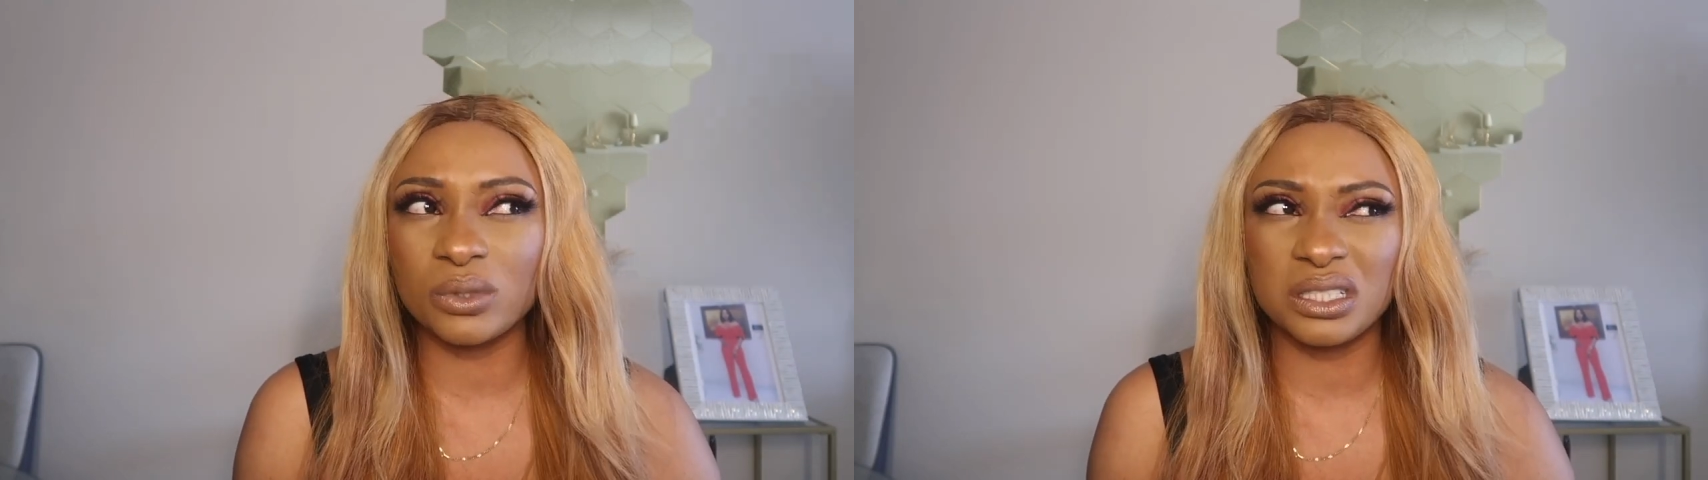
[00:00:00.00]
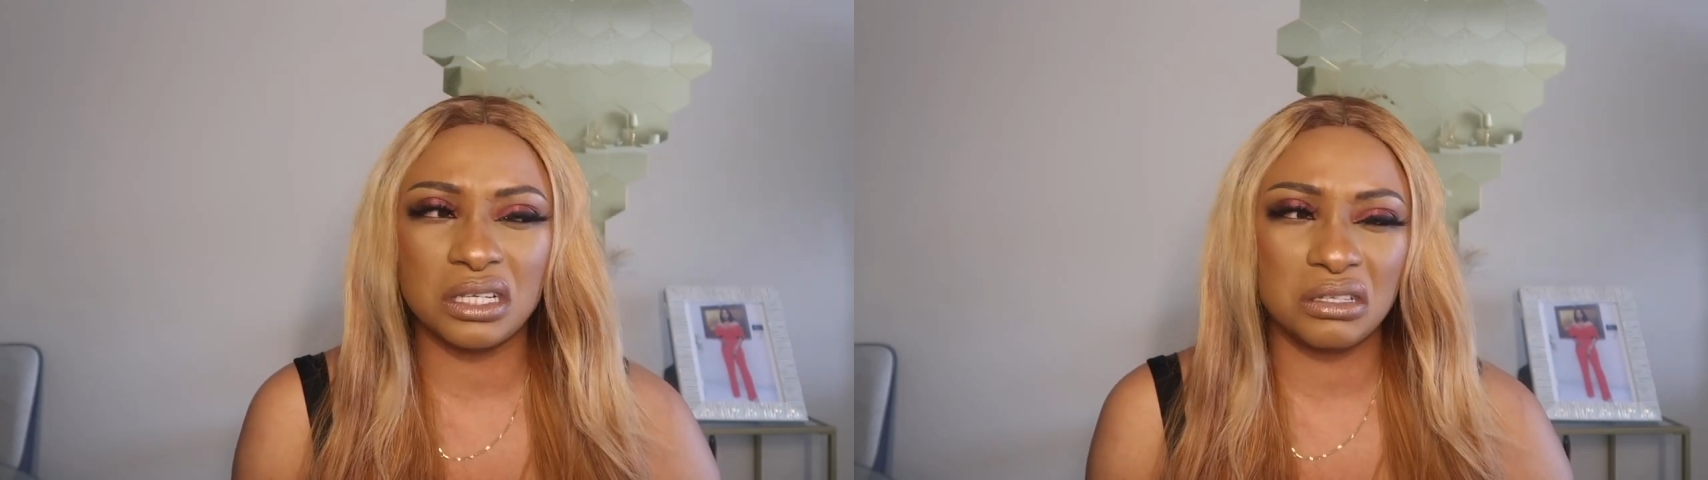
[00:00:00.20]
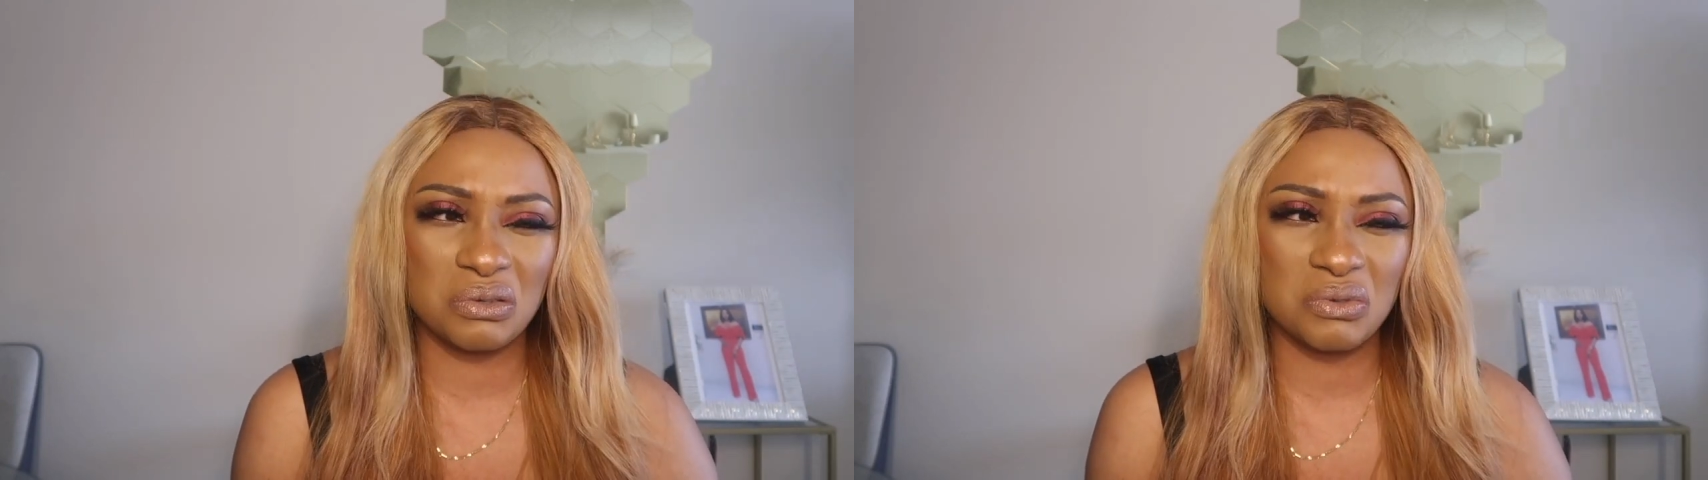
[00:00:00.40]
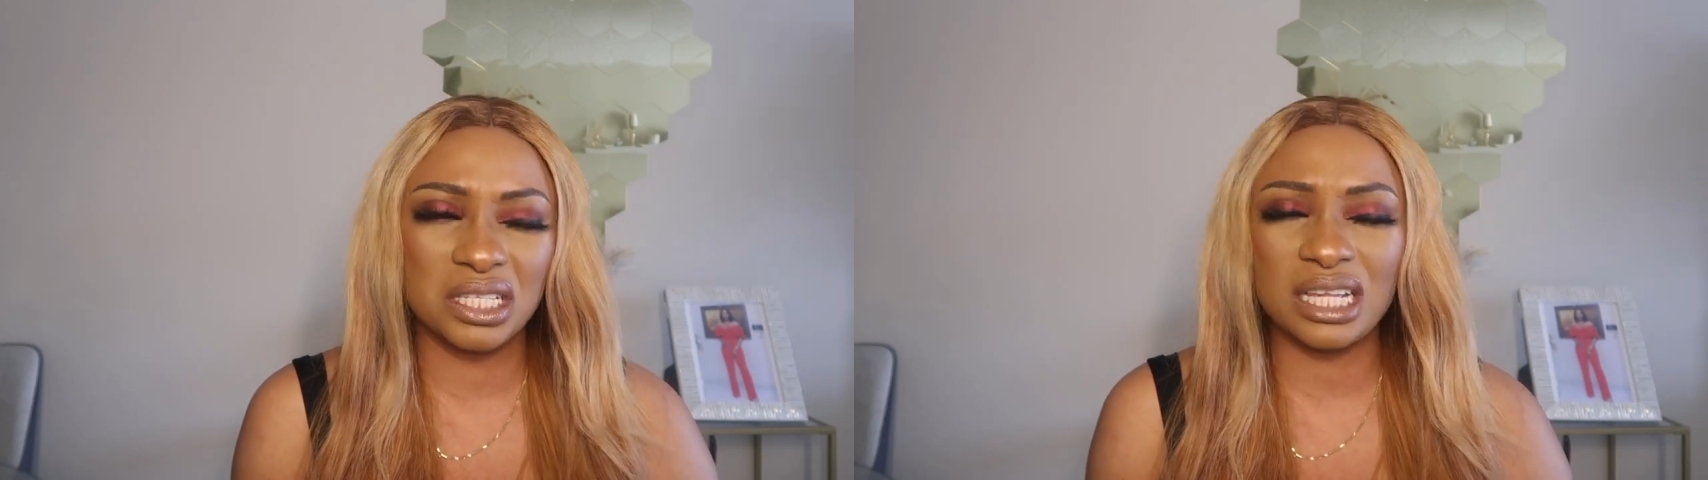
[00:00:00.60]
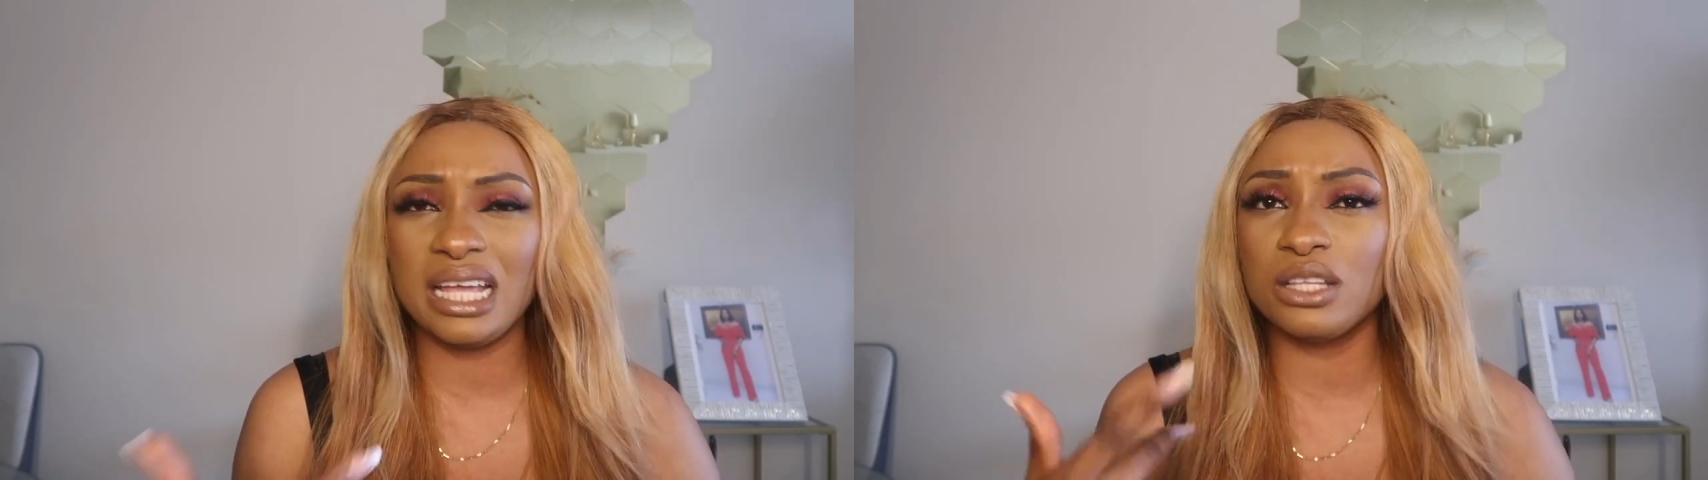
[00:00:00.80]
Was it a 2
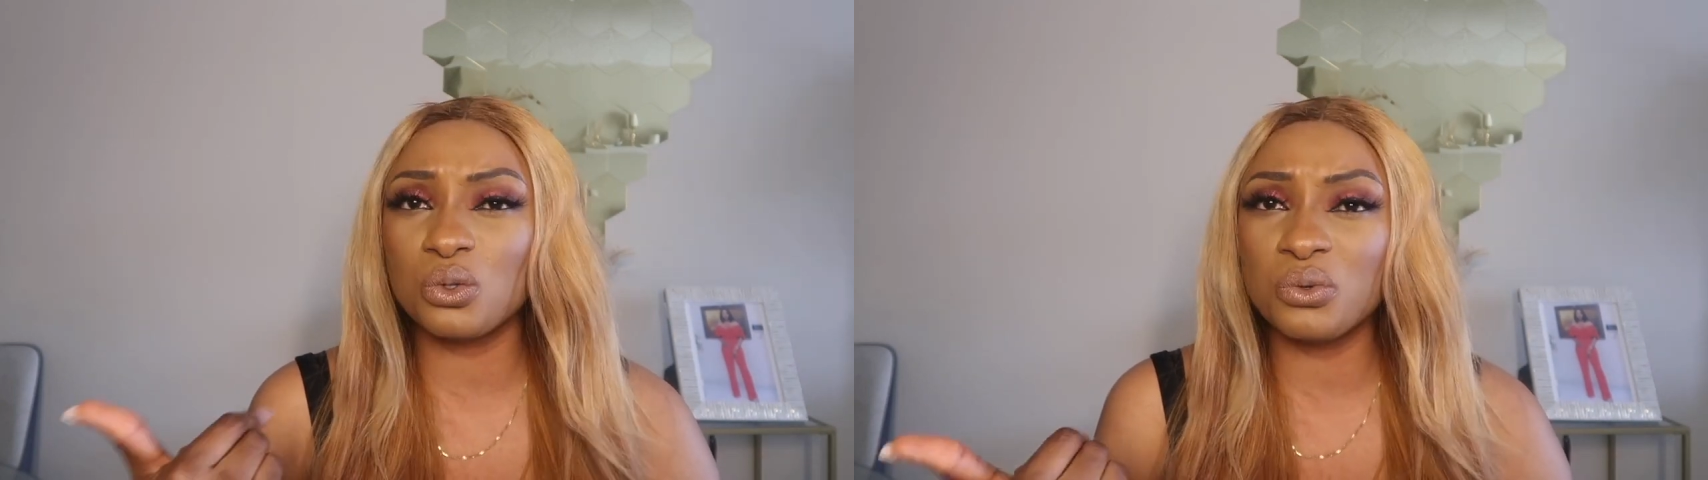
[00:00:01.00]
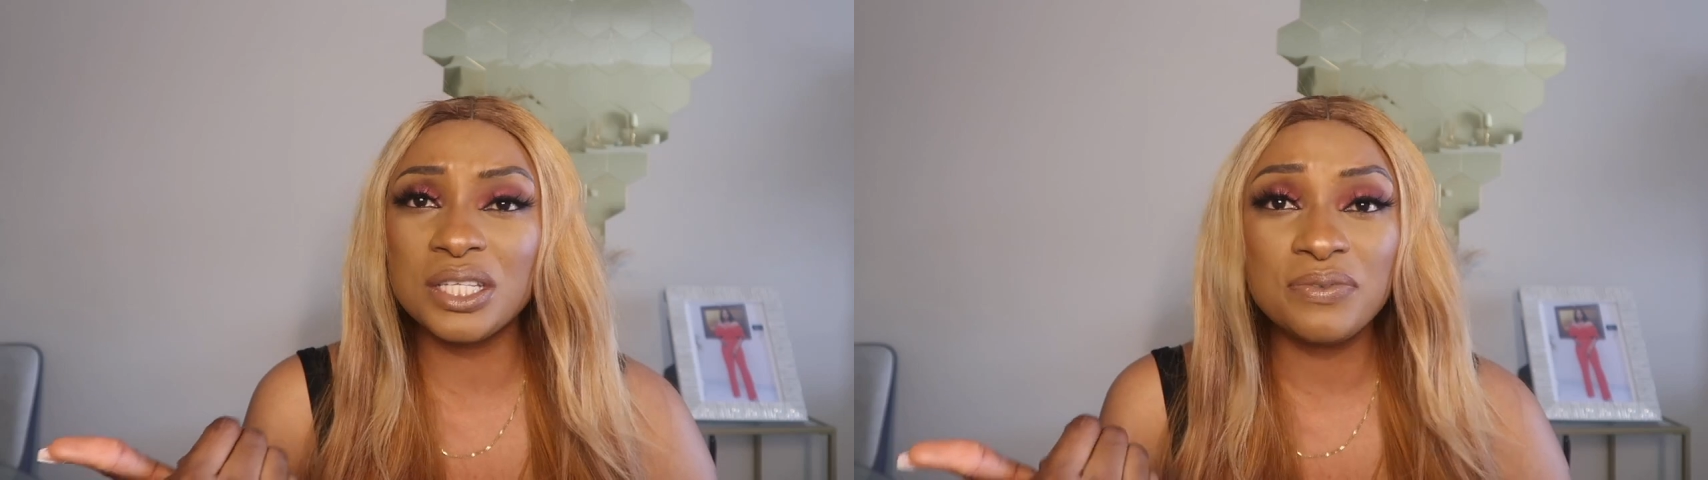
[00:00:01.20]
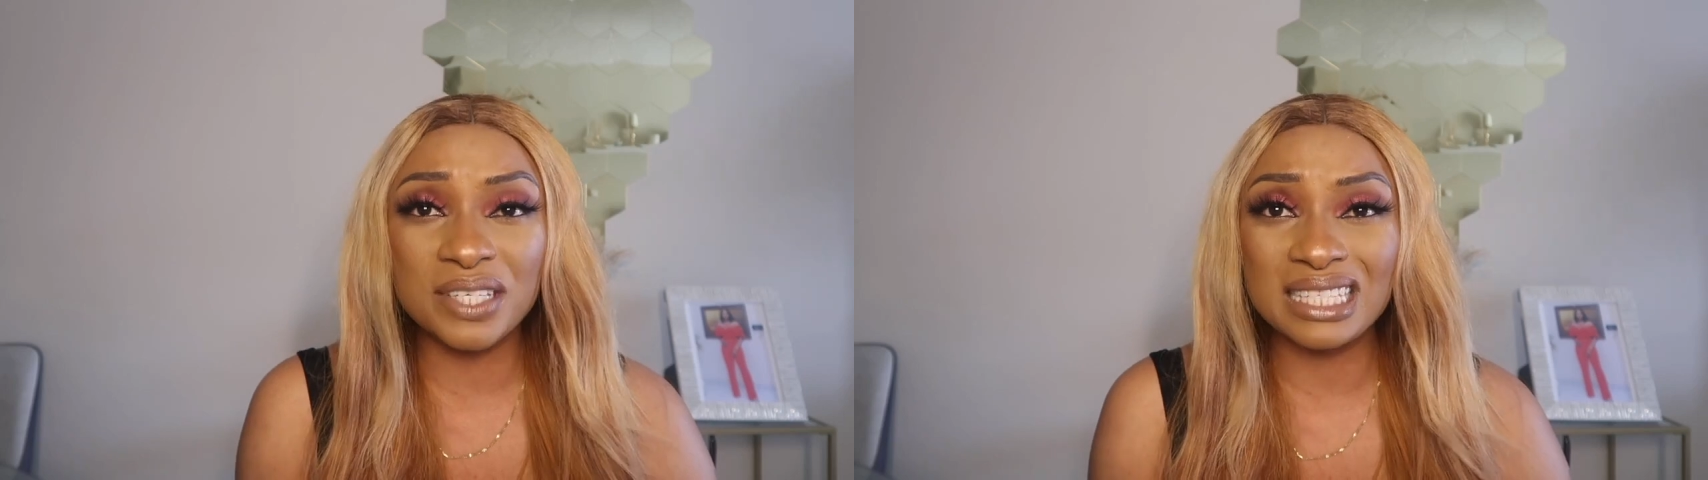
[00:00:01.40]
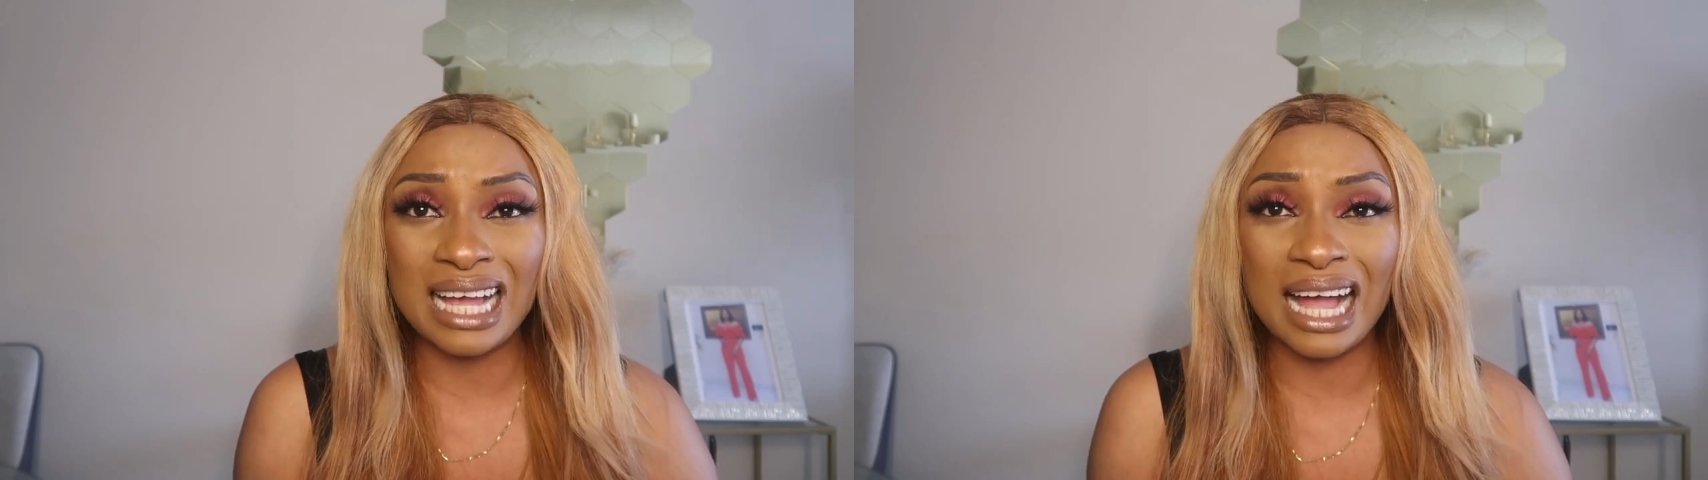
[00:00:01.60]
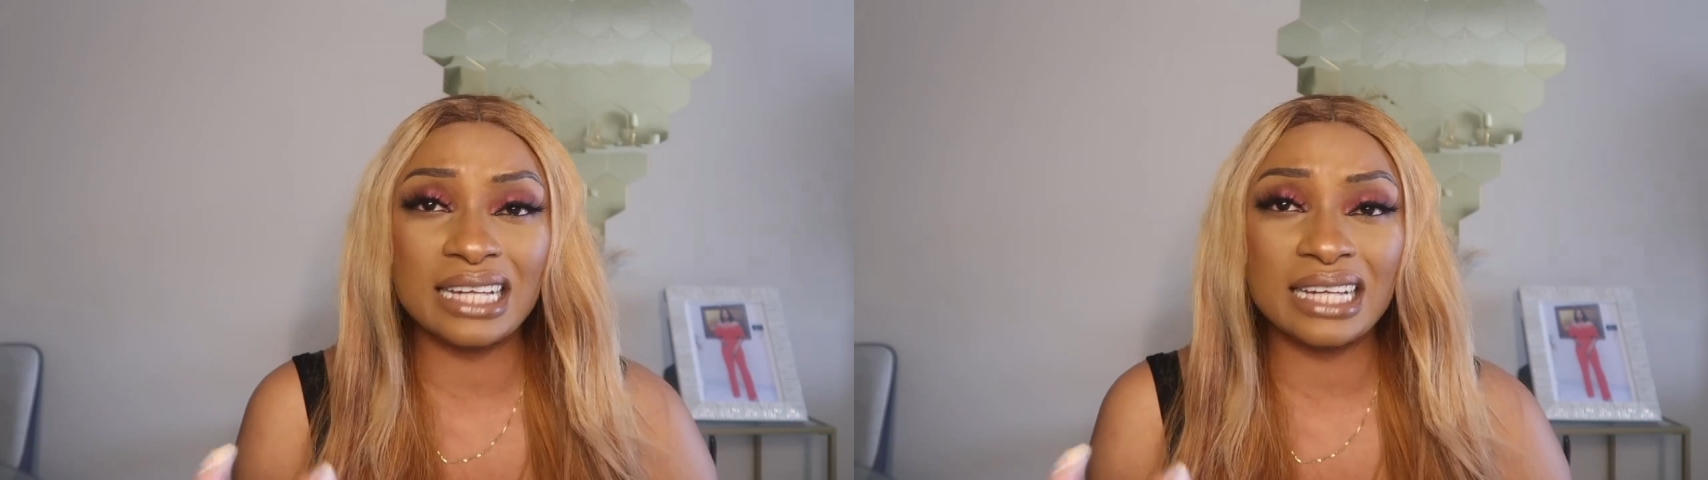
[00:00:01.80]
weeks? Yeah, a 2 weeks visa,